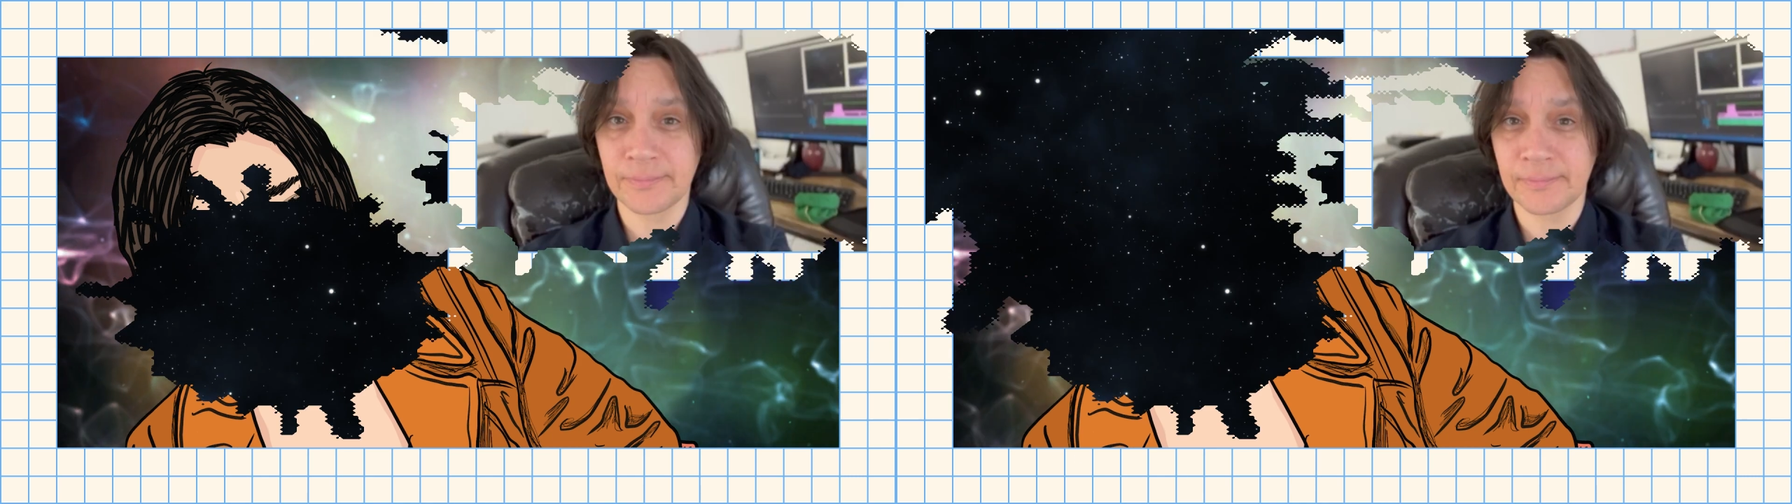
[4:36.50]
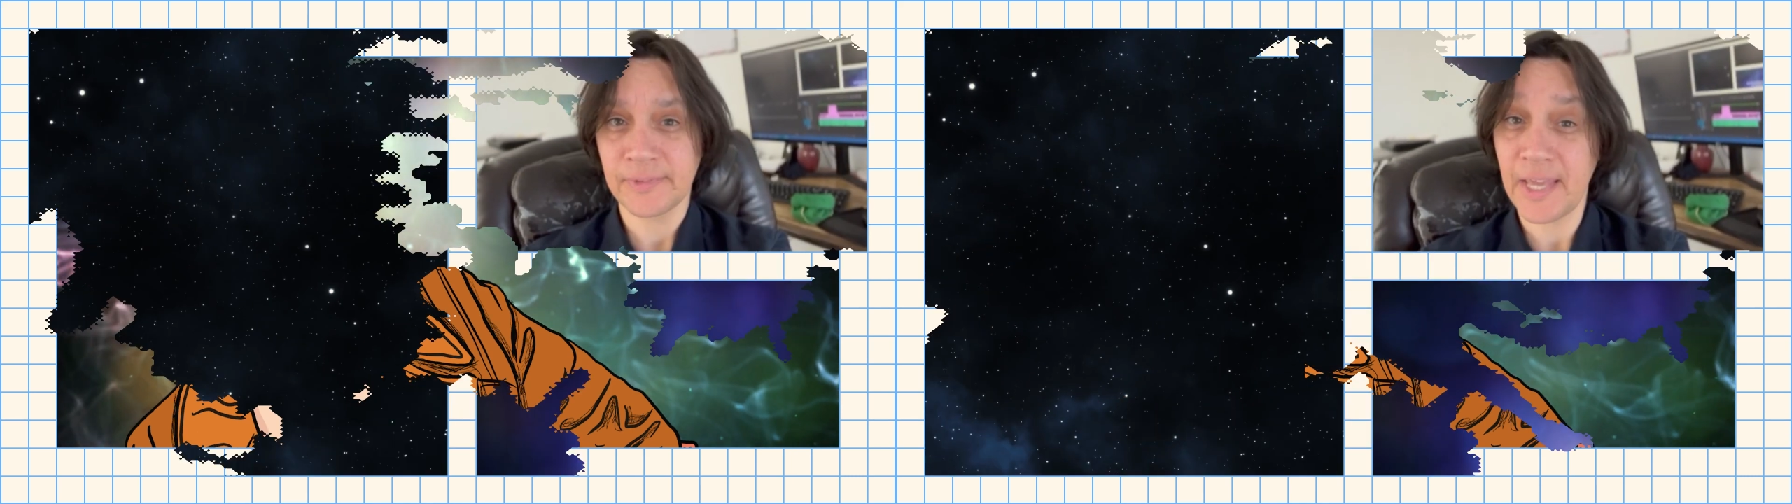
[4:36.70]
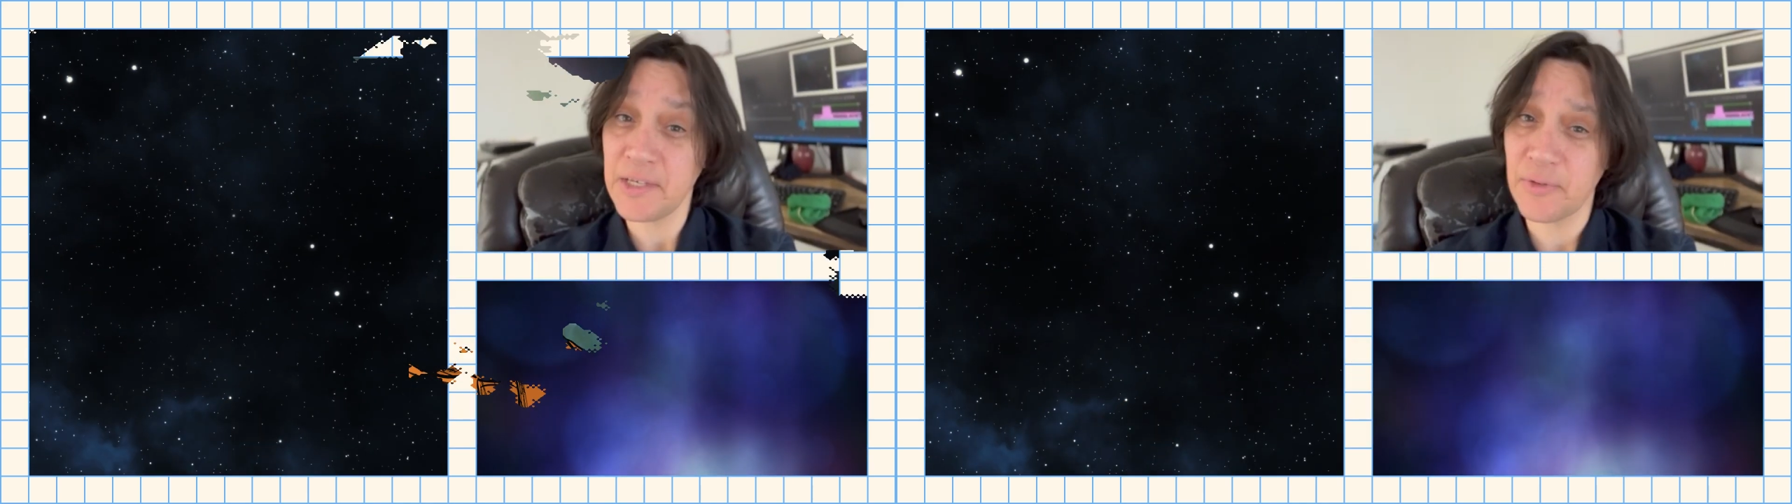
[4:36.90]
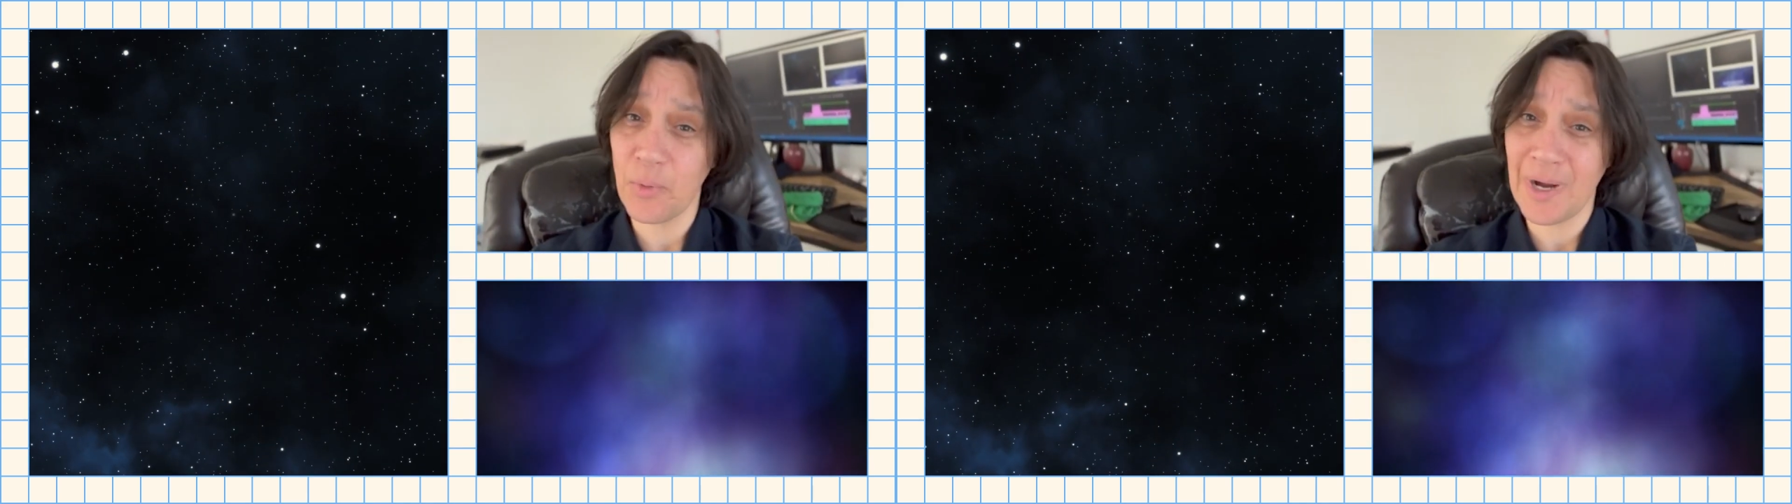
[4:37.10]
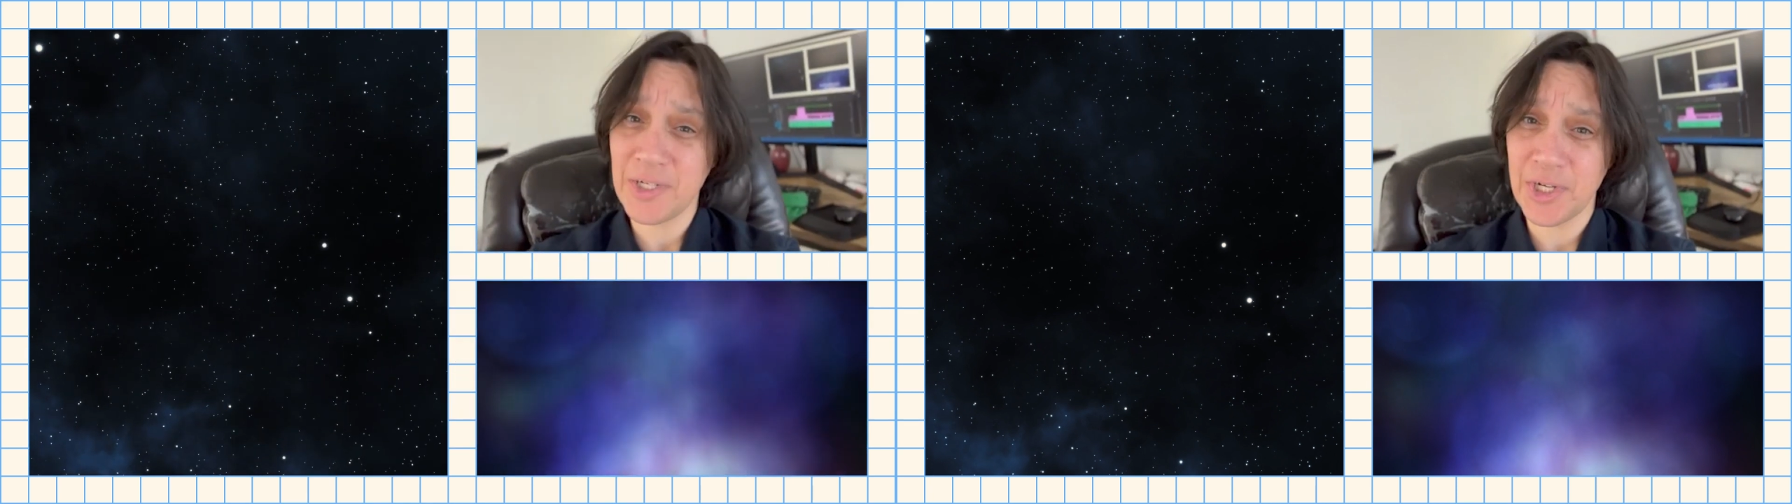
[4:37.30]
Thanks for
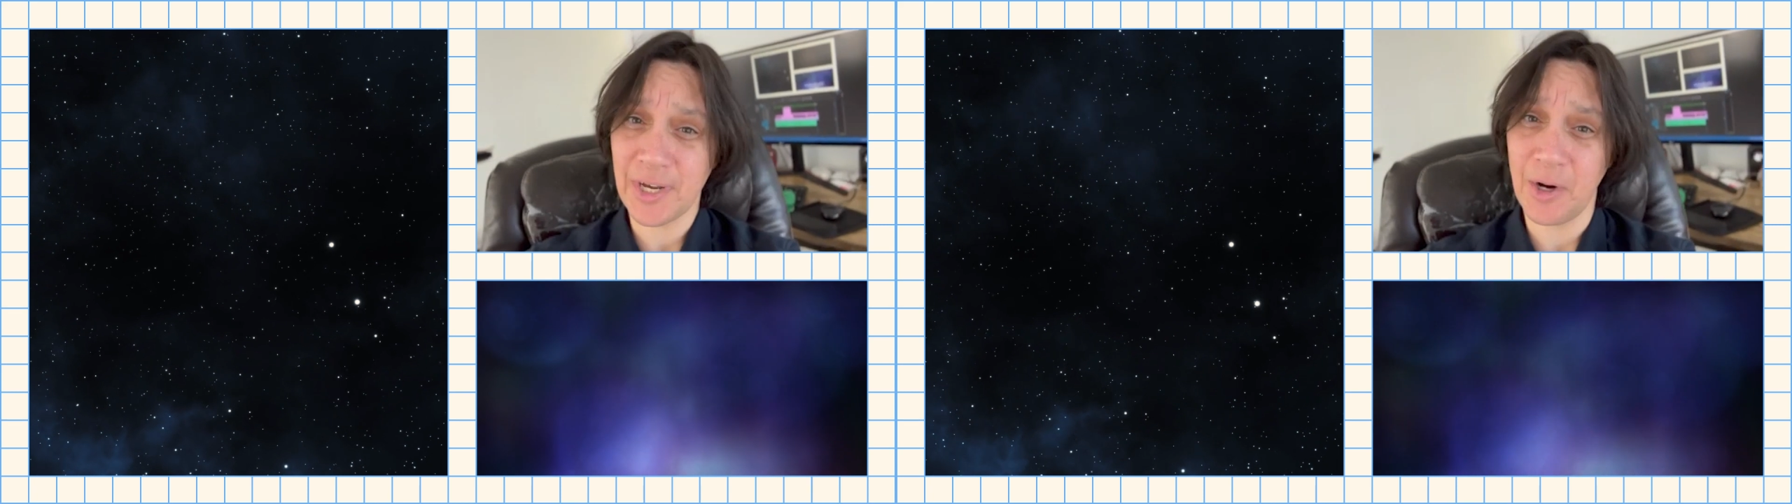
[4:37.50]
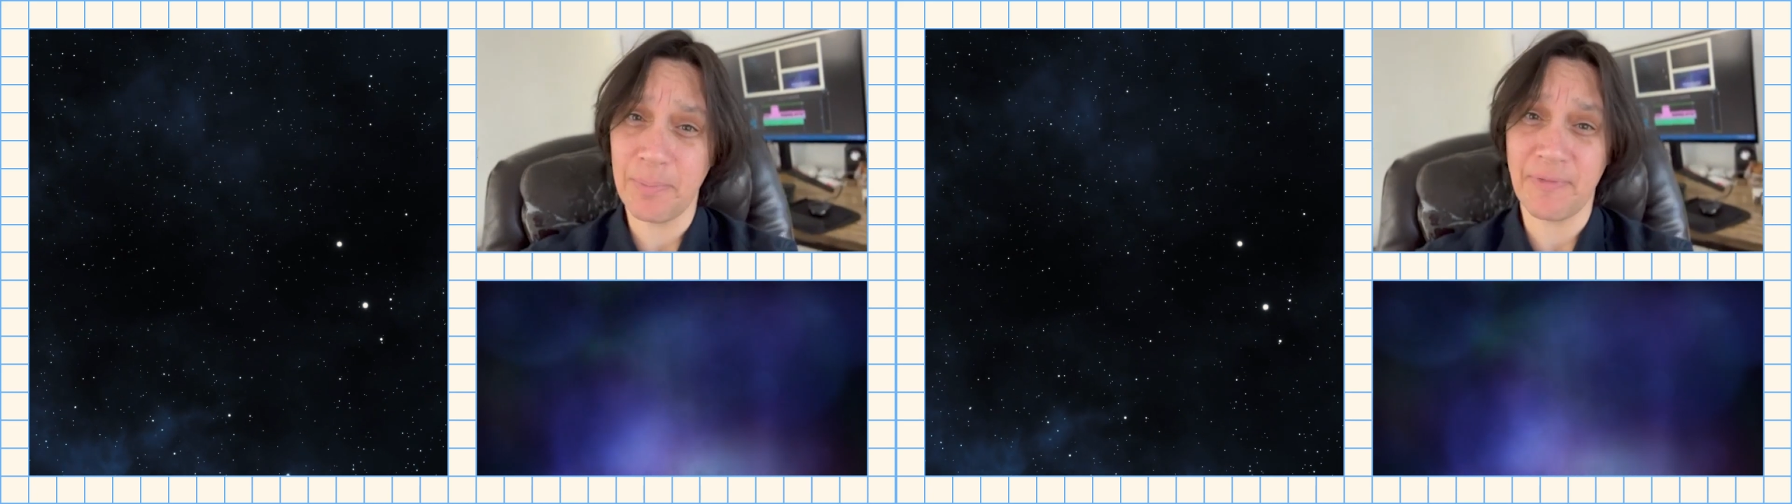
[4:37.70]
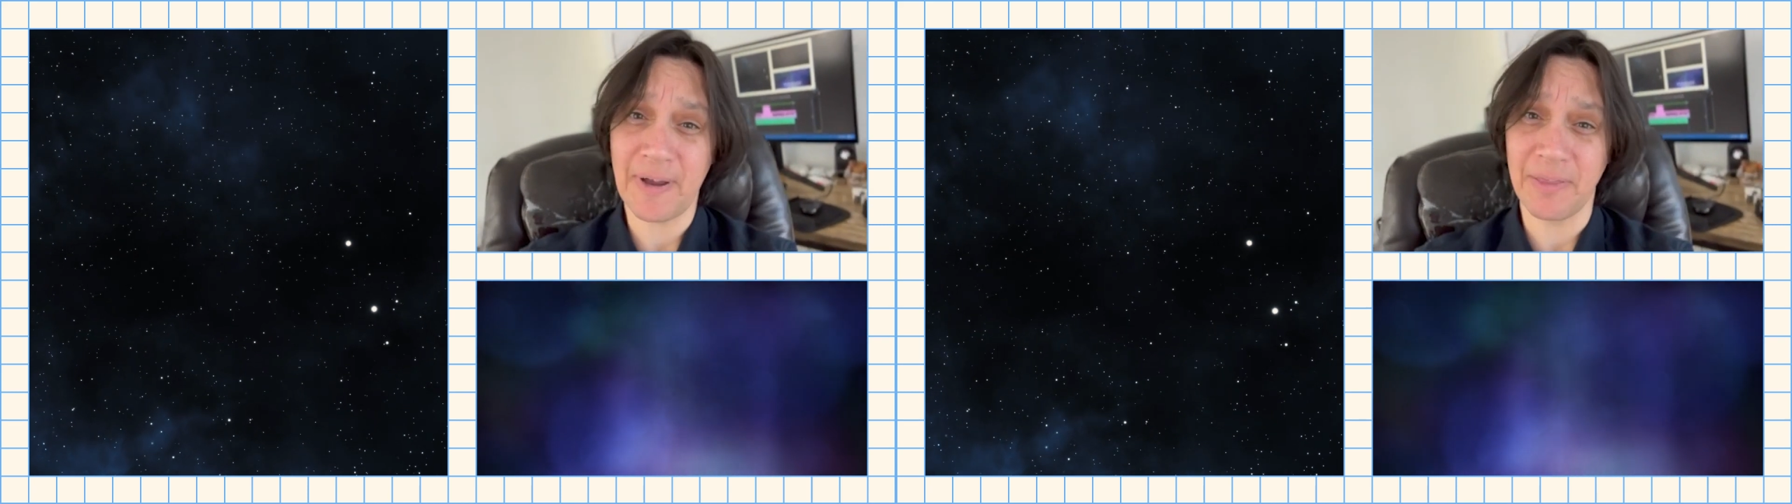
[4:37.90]
watching. I hope you